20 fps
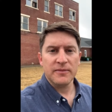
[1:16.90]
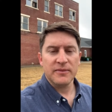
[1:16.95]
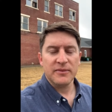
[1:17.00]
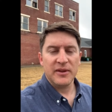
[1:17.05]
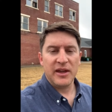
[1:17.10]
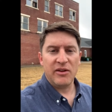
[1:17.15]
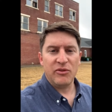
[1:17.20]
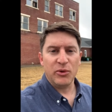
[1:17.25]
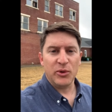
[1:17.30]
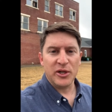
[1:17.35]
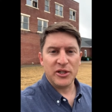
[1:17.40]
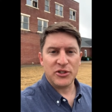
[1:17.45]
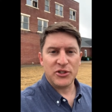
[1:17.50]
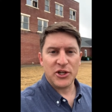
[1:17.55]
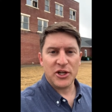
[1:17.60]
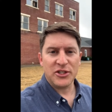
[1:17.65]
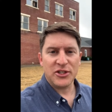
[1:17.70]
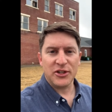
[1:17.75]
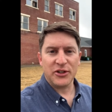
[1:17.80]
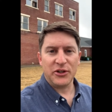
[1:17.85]
Hey everyone, it's
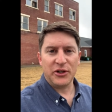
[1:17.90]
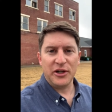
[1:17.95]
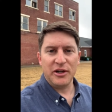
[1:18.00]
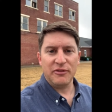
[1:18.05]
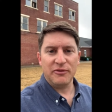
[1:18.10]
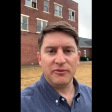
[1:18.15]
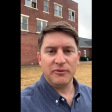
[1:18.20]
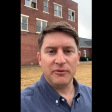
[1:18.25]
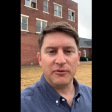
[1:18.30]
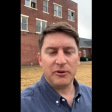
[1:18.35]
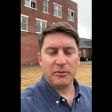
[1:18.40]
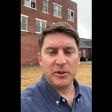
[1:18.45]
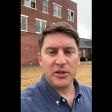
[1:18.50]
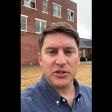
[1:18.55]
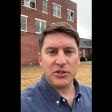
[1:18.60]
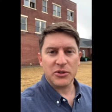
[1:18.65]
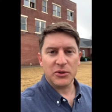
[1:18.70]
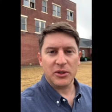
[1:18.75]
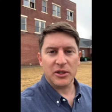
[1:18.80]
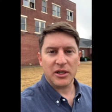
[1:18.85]
Justin Krieg from
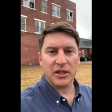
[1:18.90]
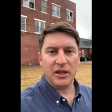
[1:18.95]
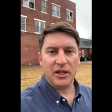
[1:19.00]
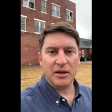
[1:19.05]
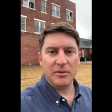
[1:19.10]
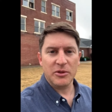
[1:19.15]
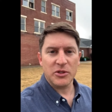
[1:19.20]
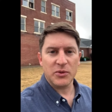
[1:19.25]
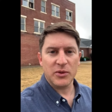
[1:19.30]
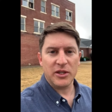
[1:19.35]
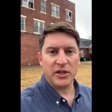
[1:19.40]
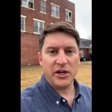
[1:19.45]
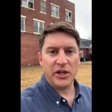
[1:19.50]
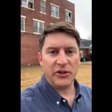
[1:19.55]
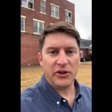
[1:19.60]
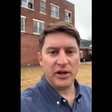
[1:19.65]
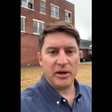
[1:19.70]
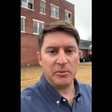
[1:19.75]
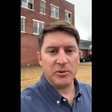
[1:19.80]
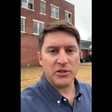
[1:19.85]
Historic Columbus with
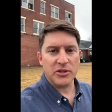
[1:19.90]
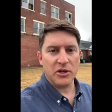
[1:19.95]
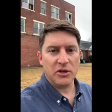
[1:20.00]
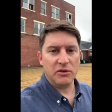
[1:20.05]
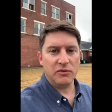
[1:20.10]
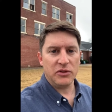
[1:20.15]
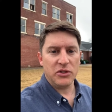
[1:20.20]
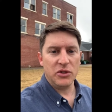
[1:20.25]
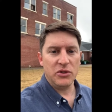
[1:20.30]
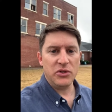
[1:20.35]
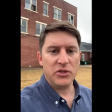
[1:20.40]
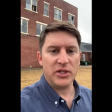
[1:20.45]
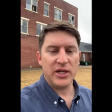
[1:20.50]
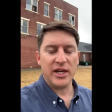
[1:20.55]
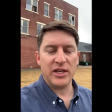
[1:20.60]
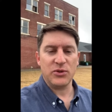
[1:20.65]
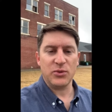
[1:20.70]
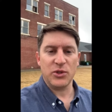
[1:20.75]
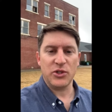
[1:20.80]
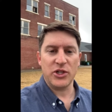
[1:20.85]
another episode of
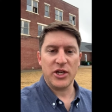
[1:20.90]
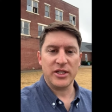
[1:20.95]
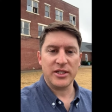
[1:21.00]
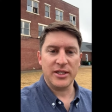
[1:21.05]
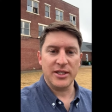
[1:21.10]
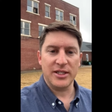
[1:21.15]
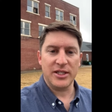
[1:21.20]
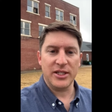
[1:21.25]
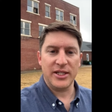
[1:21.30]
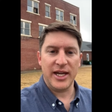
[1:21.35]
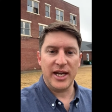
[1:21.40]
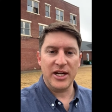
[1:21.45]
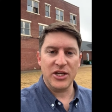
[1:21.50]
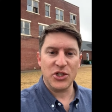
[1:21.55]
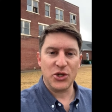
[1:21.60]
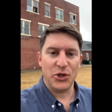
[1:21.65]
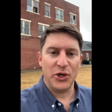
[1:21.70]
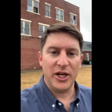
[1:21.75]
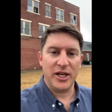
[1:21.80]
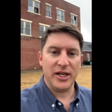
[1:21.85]
Tuesdays with Justin. Today,
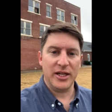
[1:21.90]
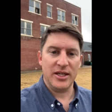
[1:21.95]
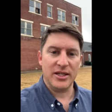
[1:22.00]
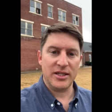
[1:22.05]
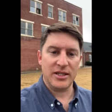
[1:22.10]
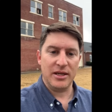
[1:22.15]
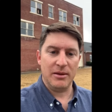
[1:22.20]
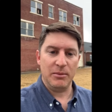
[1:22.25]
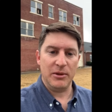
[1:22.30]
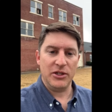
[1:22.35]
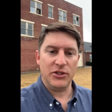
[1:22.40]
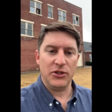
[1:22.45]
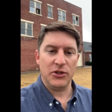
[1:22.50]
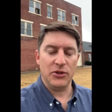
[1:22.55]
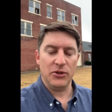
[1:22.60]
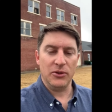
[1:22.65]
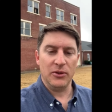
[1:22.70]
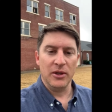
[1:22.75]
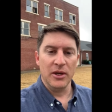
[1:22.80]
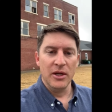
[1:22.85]
Sharika has sent me
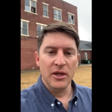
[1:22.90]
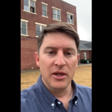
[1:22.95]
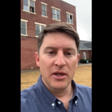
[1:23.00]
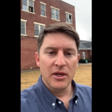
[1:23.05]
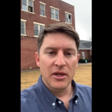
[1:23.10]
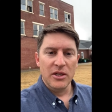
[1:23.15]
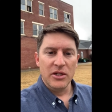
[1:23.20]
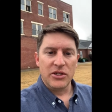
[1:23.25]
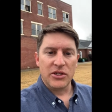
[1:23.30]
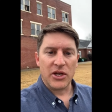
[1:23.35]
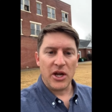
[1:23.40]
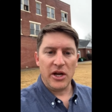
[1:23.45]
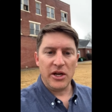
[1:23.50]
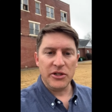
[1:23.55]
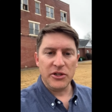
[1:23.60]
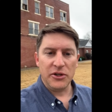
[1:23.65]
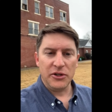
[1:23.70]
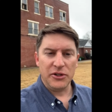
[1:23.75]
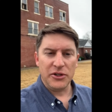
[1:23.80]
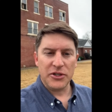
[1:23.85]
to
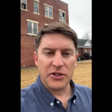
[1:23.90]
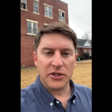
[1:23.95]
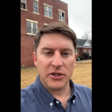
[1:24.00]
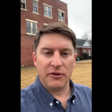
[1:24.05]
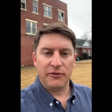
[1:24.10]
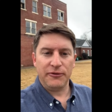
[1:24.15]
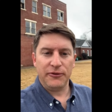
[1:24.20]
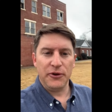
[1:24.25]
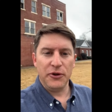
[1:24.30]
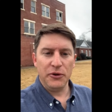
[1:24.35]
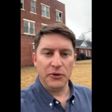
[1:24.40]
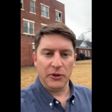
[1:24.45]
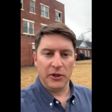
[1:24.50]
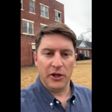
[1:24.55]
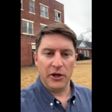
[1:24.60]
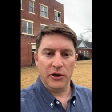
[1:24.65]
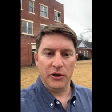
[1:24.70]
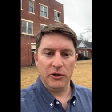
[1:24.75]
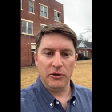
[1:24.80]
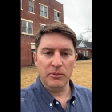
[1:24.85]
Sconiers funeral
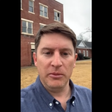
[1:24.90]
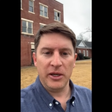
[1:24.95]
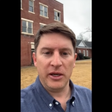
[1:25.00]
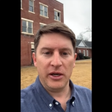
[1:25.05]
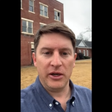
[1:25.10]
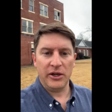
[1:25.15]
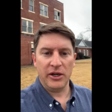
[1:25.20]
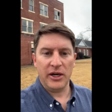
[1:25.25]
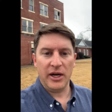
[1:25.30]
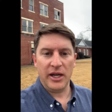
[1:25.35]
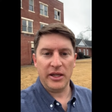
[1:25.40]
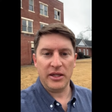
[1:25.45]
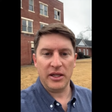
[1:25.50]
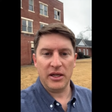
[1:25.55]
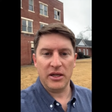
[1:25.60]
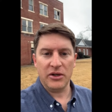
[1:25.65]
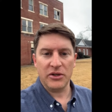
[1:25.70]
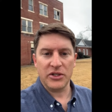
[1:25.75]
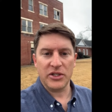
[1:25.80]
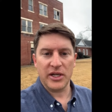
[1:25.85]
home here at the
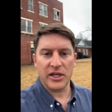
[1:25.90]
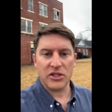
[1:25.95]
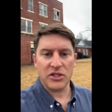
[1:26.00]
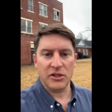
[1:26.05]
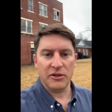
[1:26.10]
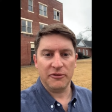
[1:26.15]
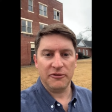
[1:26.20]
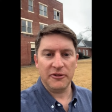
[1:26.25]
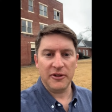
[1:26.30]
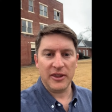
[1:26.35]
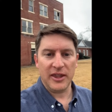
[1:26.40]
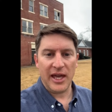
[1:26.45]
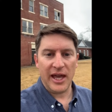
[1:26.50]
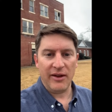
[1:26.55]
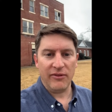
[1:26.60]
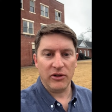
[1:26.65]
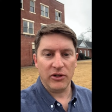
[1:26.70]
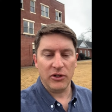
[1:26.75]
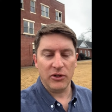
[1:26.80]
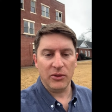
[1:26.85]
intersection of Fifth
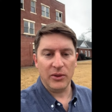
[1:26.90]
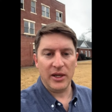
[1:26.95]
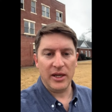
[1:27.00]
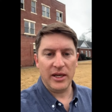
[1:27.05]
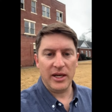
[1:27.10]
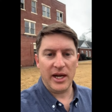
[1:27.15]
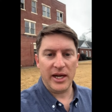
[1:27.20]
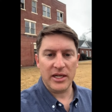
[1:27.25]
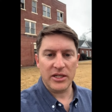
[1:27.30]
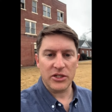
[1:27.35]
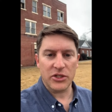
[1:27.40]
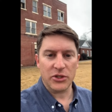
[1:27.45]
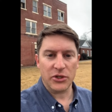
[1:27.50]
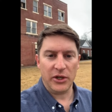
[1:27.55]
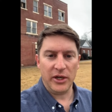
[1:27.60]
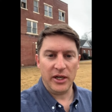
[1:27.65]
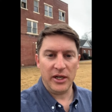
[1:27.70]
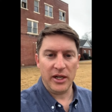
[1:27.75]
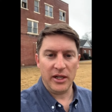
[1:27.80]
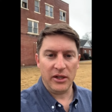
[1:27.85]
Avenue and 9th
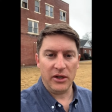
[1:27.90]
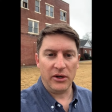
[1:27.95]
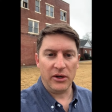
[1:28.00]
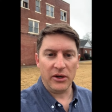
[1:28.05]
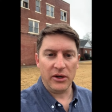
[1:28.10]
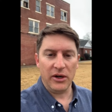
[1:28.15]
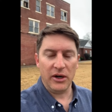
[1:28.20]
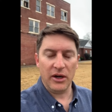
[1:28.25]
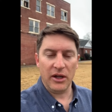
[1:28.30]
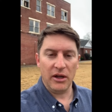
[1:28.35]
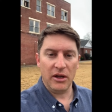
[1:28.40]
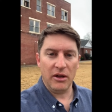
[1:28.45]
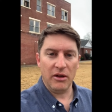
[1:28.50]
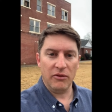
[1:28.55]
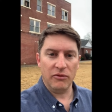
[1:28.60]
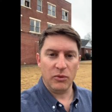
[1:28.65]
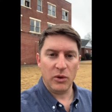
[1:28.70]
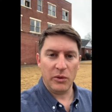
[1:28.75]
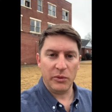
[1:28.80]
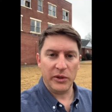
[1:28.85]
Street in the heart
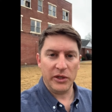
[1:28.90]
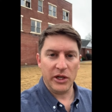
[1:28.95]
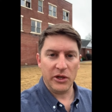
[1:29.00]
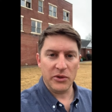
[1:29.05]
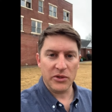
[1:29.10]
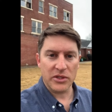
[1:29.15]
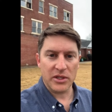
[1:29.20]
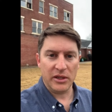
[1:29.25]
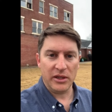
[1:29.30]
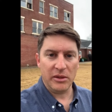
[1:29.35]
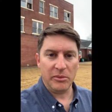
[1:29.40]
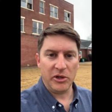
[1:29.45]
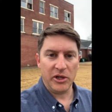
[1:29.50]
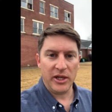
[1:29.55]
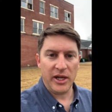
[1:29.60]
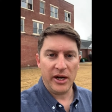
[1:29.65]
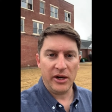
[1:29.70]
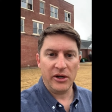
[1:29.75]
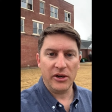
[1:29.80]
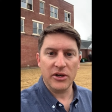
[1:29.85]
of what we know as the
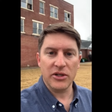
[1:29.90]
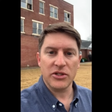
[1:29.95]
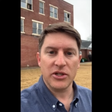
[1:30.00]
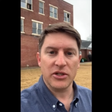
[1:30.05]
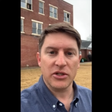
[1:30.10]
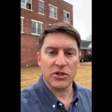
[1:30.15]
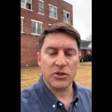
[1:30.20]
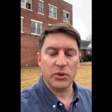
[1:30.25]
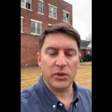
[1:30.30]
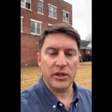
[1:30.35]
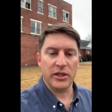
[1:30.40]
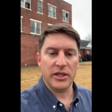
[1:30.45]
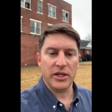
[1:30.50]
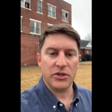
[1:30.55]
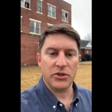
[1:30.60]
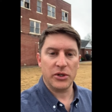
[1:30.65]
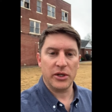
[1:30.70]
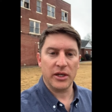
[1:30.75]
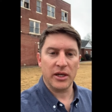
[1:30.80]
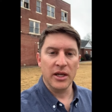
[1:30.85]
Liberty Heritage Historic
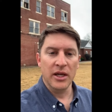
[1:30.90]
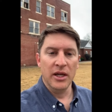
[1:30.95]
District.